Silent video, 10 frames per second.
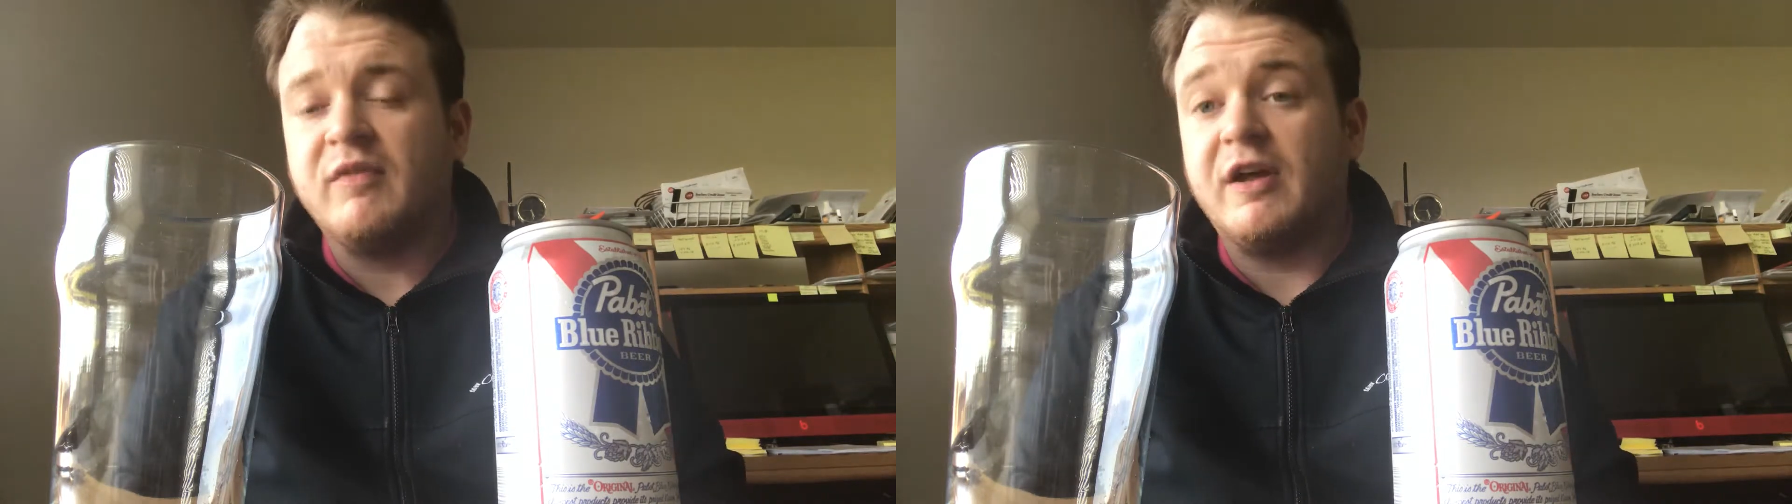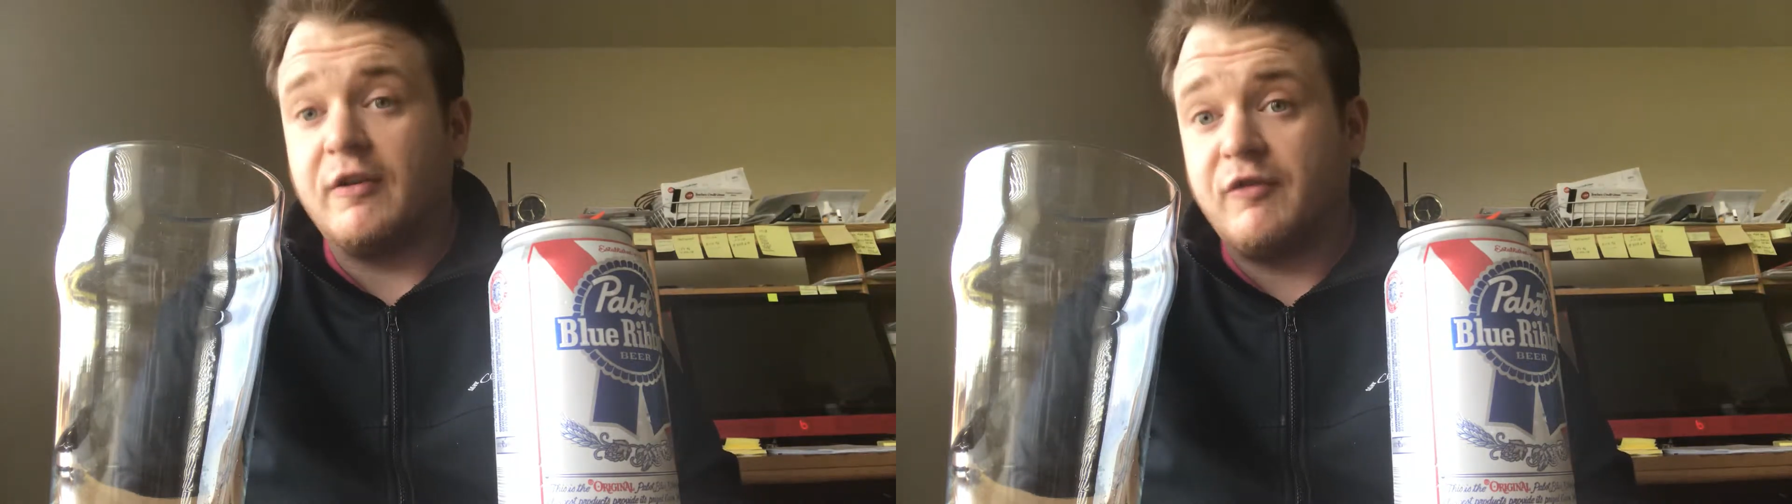
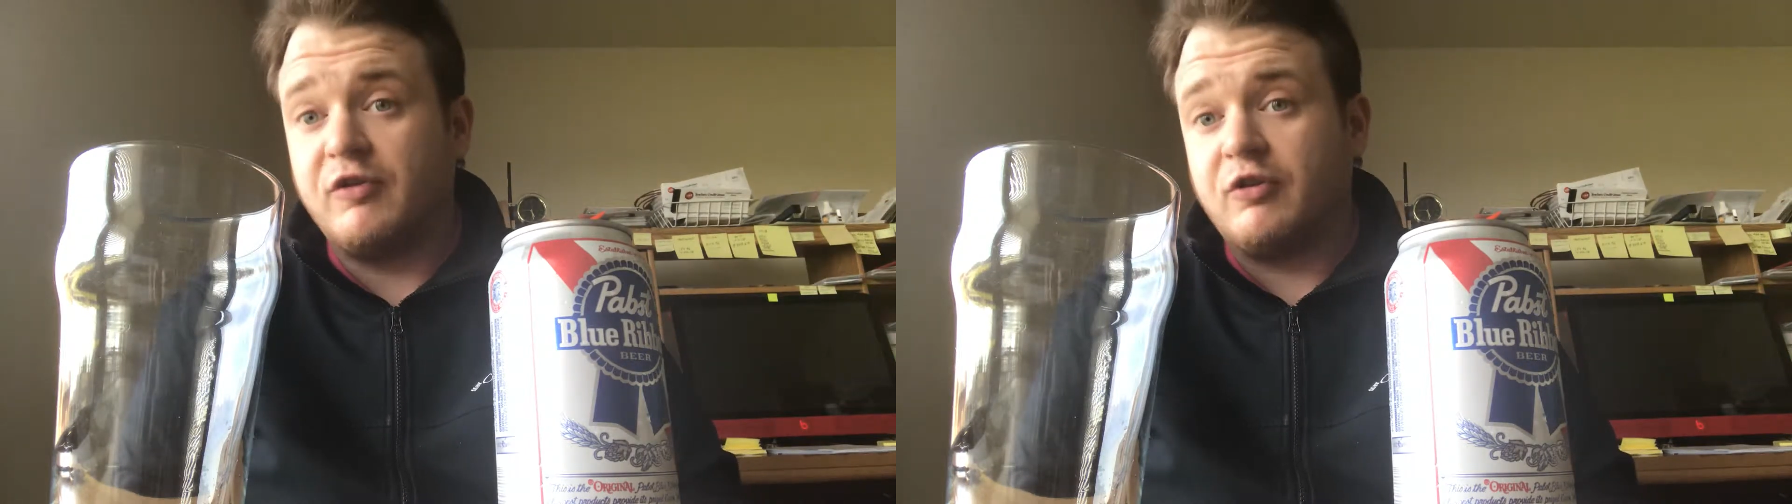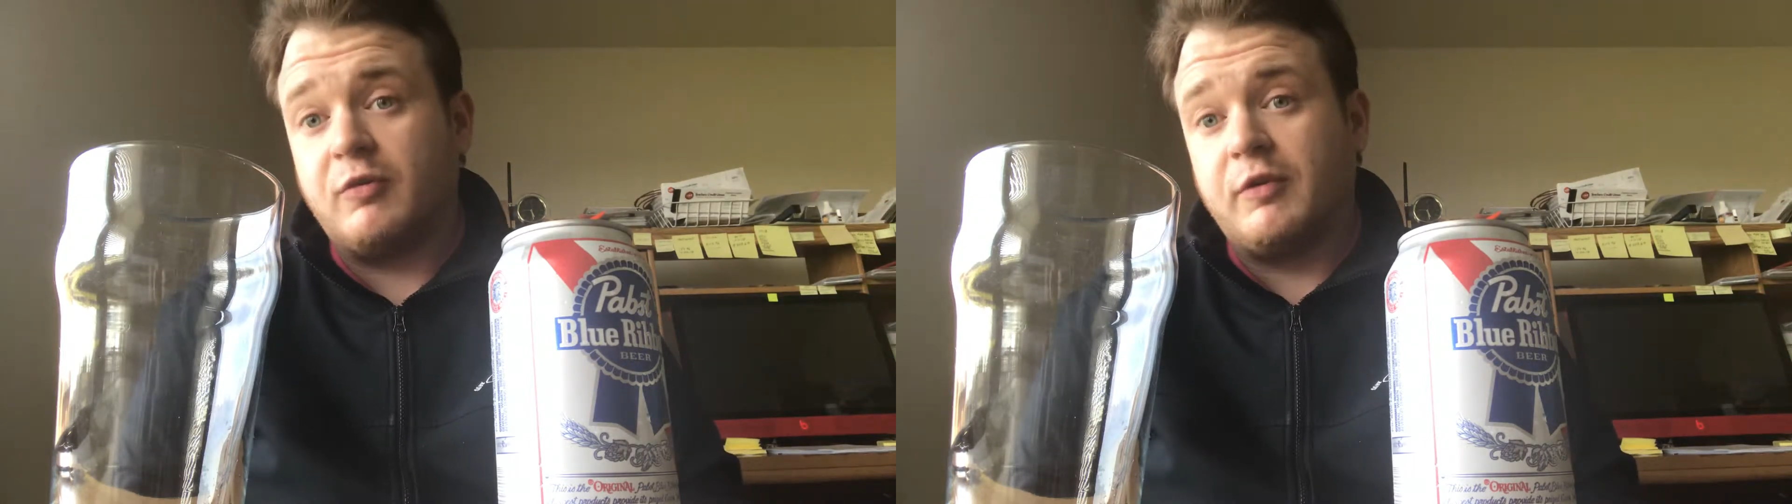in the
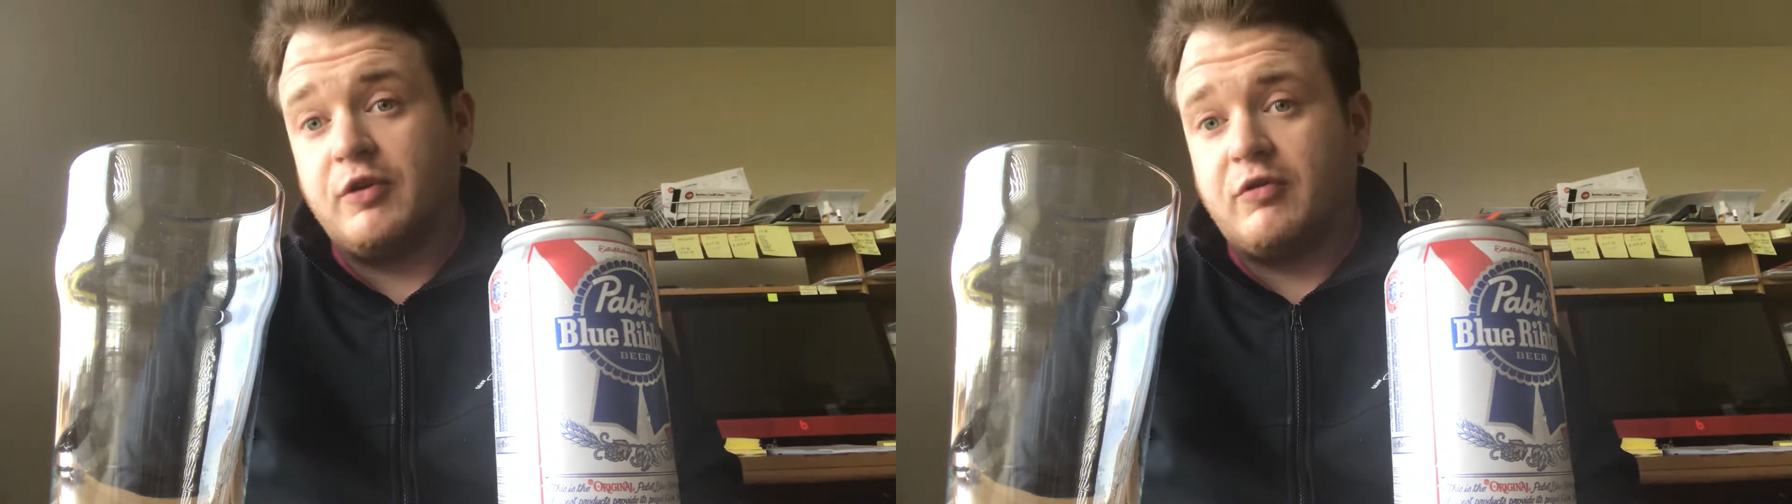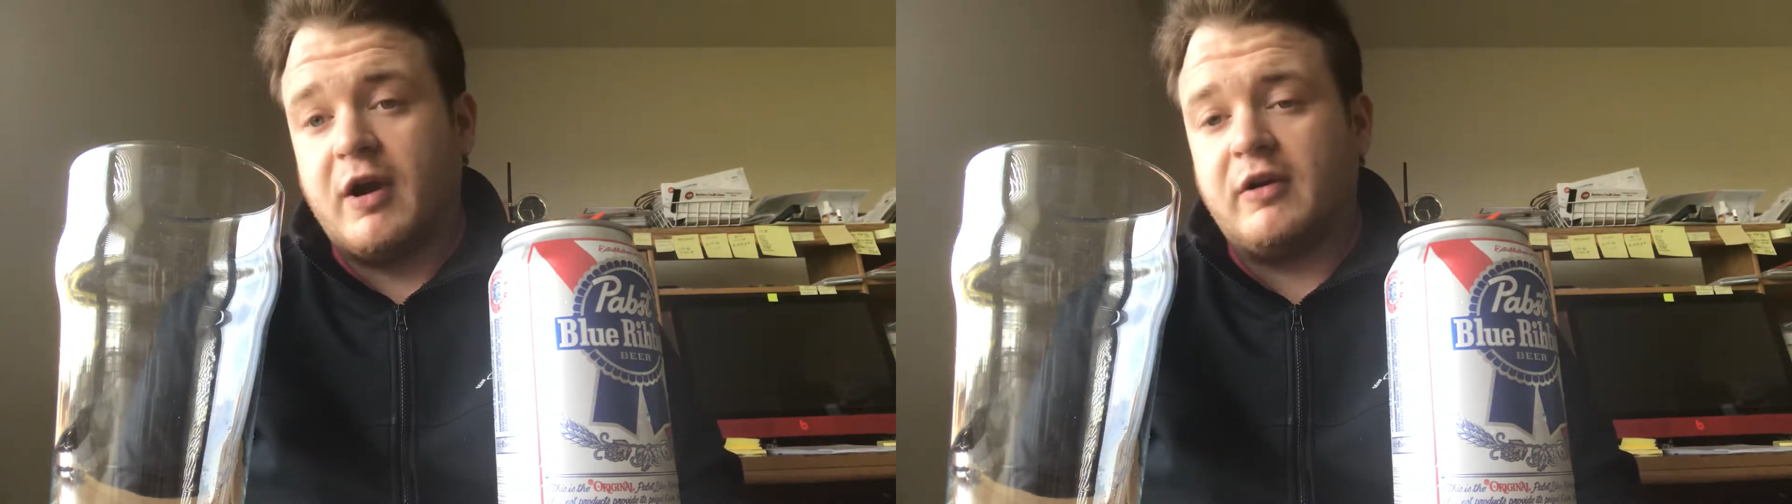future when
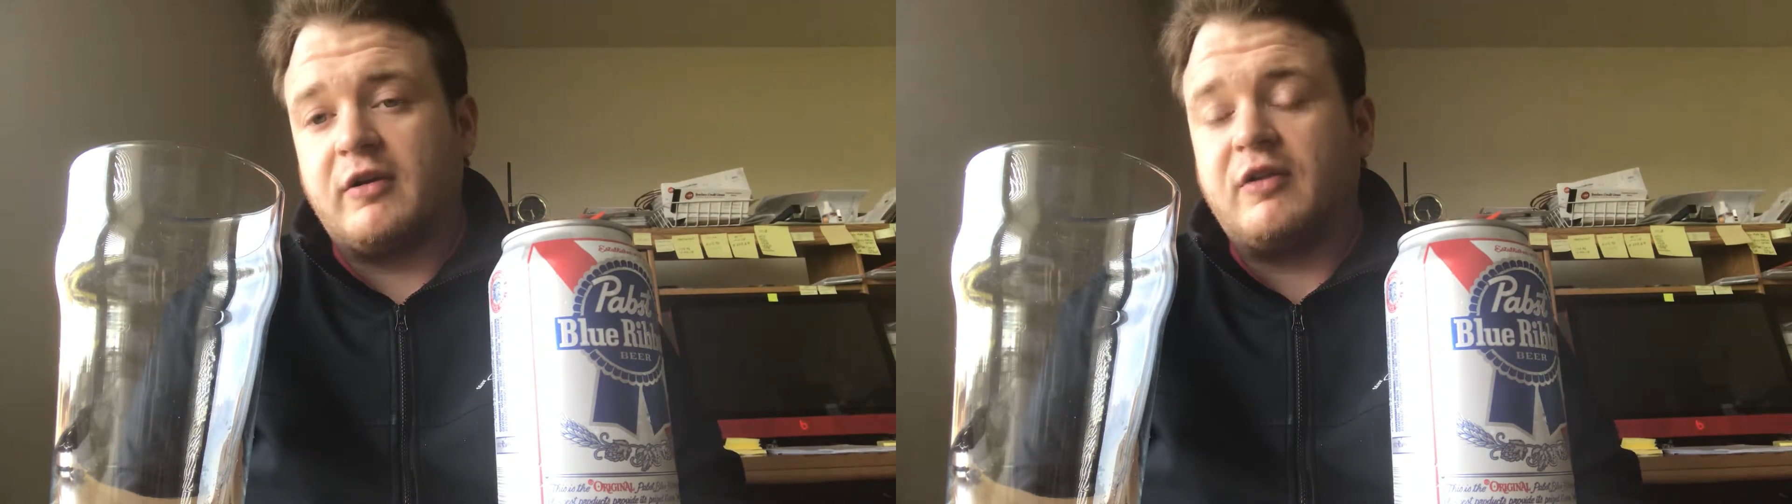you try to